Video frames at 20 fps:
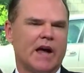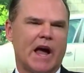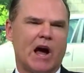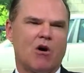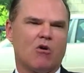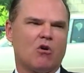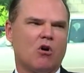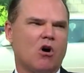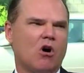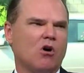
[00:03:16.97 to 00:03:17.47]

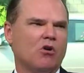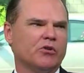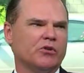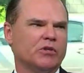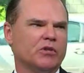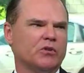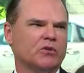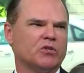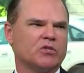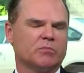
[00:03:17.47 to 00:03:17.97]
Alcohol
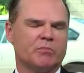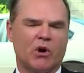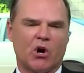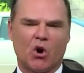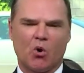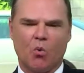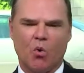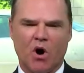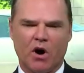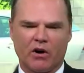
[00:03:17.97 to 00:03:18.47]
use,
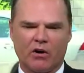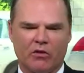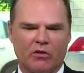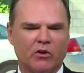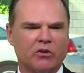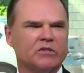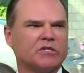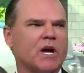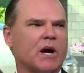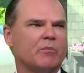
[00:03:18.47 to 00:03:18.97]
marijuana,
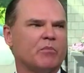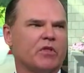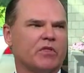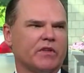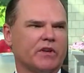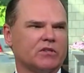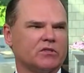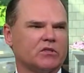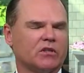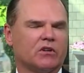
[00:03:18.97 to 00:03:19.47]
those type
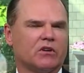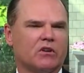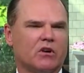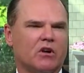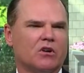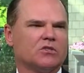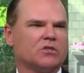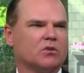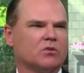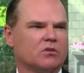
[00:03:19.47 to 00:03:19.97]
of things can
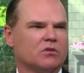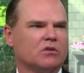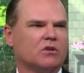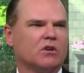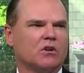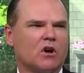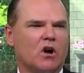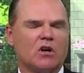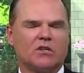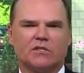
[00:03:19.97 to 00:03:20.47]
also
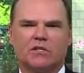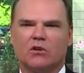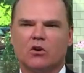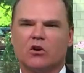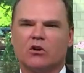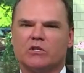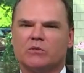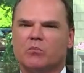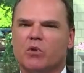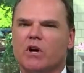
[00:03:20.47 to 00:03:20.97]
cause
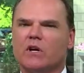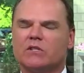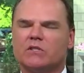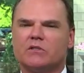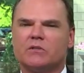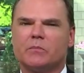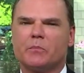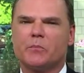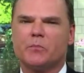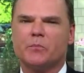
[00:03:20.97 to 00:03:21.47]
enlarged breast.